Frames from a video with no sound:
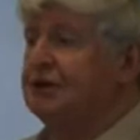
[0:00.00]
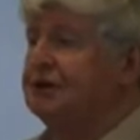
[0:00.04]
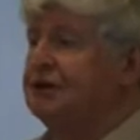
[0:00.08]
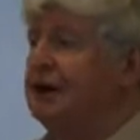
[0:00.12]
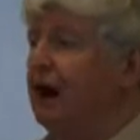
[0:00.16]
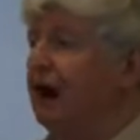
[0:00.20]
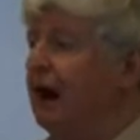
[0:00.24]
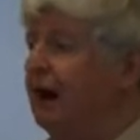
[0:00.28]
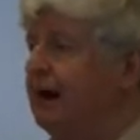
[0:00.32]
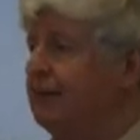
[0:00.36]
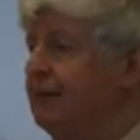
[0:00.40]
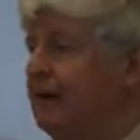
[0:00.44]

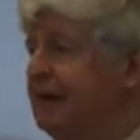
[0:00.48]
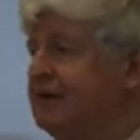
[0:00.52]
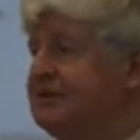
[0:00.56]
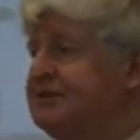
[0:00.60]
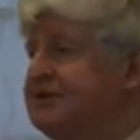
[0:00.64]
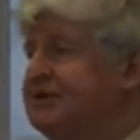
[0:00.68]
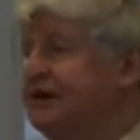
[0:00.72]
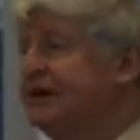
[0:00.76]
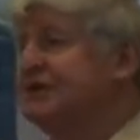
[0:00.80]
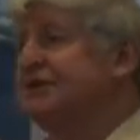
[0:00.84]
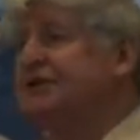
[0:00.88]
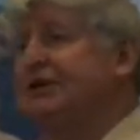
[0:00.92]
died about
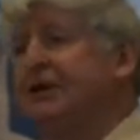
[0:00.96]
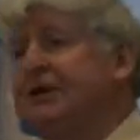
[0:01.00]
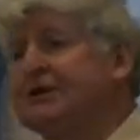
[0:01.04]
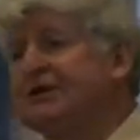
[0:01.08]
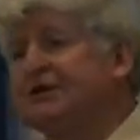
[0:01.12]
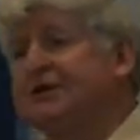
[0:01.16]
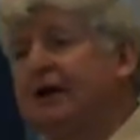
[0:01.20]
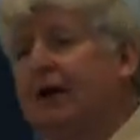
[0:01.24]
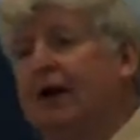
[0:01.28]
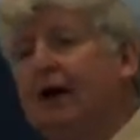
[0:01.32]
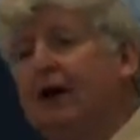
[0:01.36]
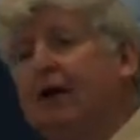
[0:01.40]
6
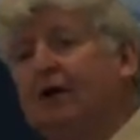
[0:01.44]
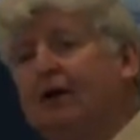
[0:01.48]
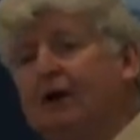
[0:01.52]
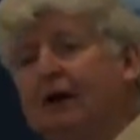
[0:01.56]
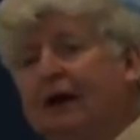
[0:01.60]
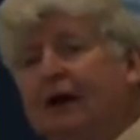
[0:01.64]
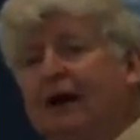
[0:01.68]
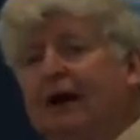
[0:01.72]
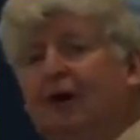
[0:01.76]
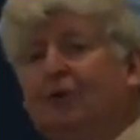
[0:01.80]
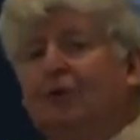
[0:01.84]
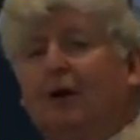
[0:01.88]
years ago.
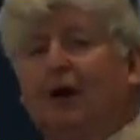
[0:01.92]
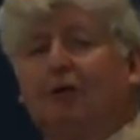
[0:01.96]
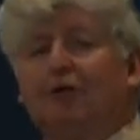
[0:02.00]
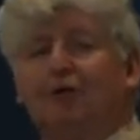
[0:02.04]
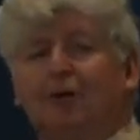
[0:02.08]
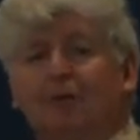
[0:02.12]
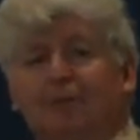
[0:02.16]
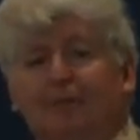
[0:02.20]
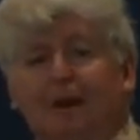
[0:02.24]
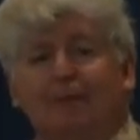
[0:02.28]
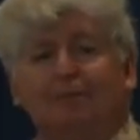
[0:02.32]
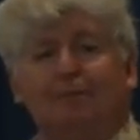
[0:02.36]
Can anyone
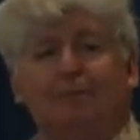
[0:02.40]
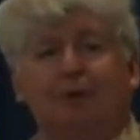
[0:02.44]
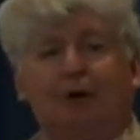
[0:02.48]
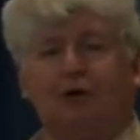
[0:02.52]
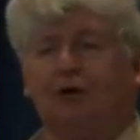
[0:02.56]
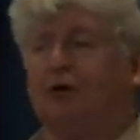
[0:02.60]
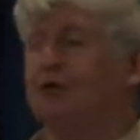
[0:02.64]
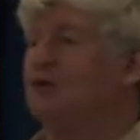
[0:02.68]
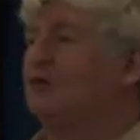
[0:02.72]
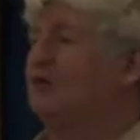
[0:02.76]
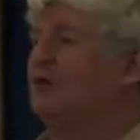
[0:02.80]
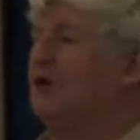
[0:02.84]
remember
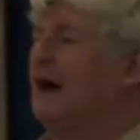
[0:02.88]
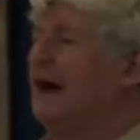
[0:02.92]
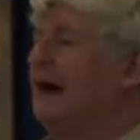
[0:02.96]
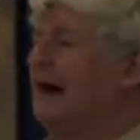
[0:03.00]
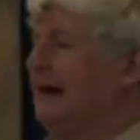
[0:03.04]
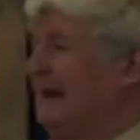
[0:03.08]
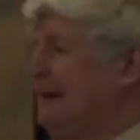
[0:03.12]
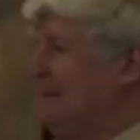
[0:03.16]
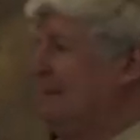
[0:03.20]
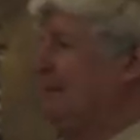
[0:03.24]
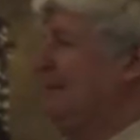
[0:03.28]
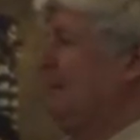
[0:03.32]
her
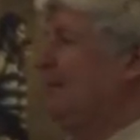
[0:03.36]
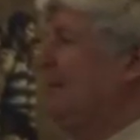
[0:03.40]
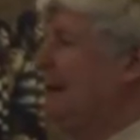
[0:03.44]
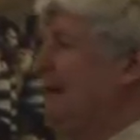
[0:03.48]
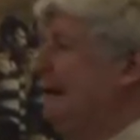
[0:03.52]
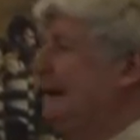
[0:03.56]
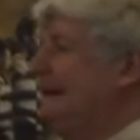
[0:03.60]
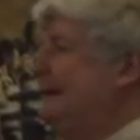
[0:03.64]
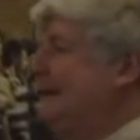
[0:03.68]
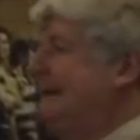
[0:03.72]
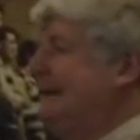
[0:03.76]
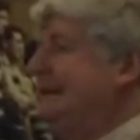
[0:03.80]
name?
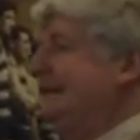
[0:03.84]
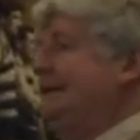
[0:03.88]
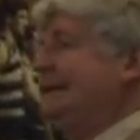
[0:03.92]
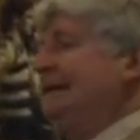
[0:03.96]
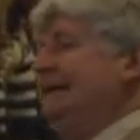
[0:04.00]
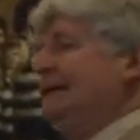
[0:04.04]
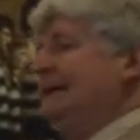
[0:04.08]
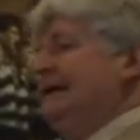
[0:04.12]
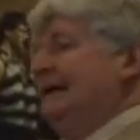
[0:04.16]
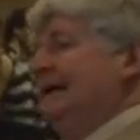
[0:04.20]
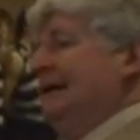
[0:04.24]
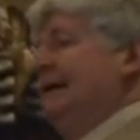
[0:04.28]

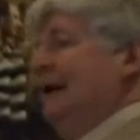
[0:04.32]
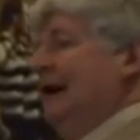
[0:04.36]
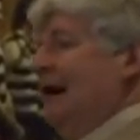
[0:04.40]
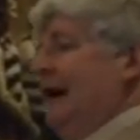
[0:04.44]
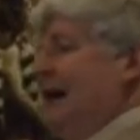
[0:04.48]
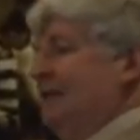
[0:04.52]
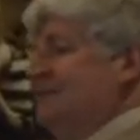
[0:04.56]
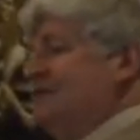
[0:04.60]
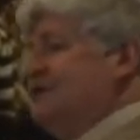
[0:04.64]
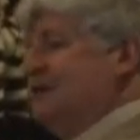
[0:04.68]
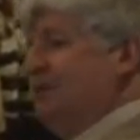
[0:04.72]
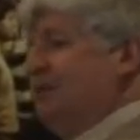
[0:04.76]

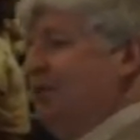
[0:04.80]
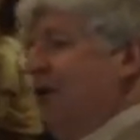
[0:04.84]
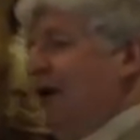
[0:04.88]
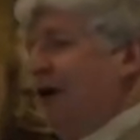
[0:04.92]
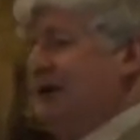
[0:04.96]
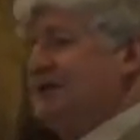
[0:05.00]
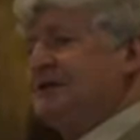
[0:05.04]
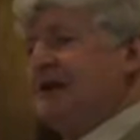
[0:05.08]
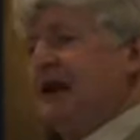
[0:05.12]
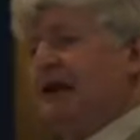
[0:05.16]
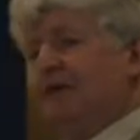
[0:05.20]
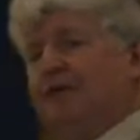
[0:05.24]
I'm
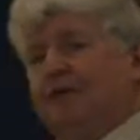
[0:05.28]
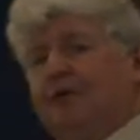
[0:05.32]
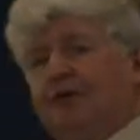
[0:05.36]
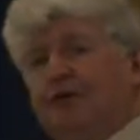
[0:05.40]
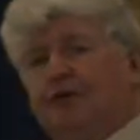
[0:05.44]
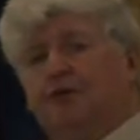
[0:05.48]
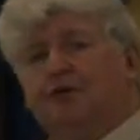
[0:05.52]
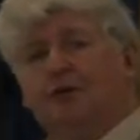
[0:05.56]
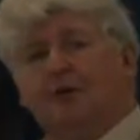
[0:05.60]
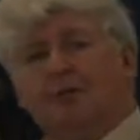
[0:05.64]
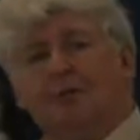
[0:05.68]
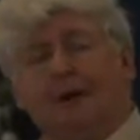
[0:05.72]
surprised how
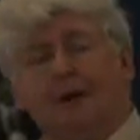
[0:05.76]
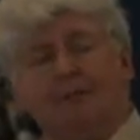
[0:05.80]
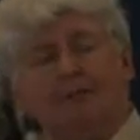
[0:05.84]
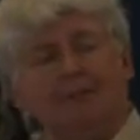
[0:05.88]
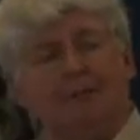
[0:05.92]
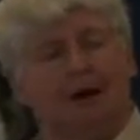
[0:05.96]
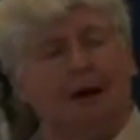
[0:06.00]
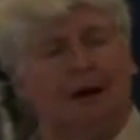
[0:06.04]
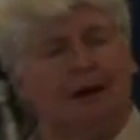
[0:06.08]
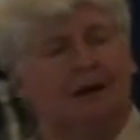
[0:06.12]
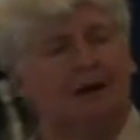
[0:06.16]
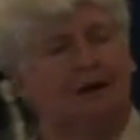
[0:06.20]
few
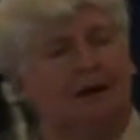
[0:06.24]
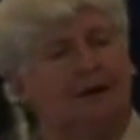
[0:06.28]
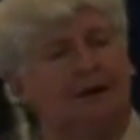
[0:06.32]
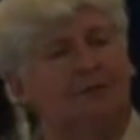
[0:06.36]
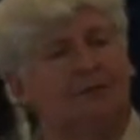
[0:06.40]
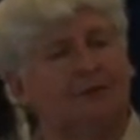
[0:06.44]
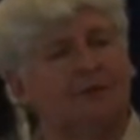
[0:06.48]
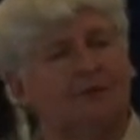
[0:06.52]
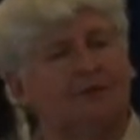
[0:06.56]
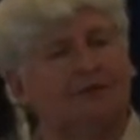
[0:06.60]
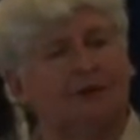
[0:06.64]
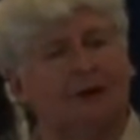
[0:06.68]
remember,
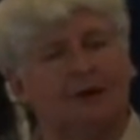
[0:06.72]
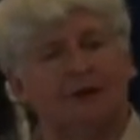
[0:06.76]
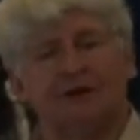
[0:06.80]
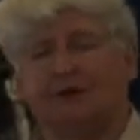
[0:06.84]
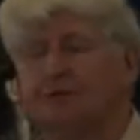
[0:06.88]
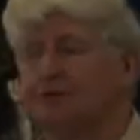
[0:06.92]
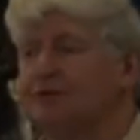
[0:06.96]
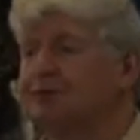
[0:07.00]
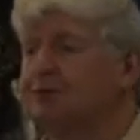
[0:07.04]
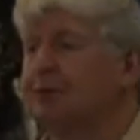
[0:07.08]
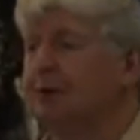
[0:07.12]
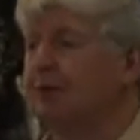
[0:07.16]
given the fact
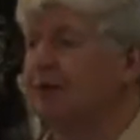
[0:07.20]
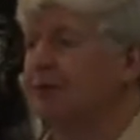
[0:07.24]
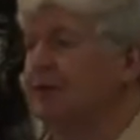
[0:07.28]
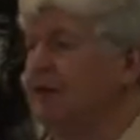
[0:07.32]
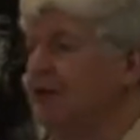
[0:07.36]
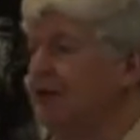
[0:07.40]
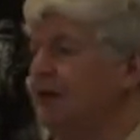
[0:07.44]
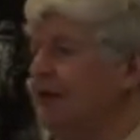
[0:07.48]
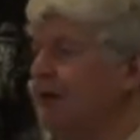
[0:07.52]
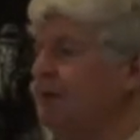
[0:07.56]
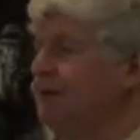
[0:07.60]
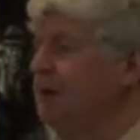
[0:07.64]
she was probably
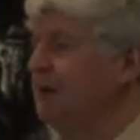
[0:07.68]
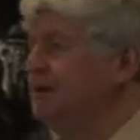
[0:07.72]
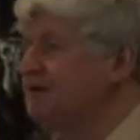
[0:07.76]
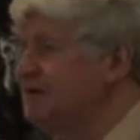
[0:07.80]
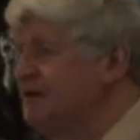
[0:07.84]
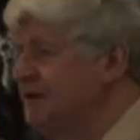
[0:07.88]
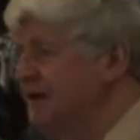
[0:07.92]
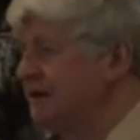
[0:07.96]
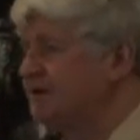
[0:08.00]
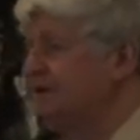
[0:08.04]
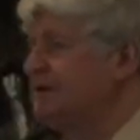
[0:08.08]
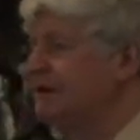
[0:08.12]
the most
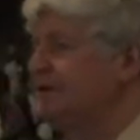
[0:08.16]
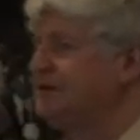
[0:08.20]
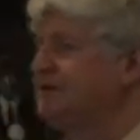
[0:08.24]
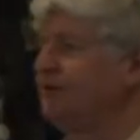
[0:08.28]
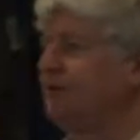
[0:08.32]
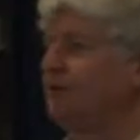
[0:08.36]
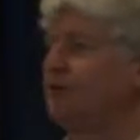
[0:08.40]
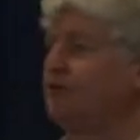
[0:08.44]
successful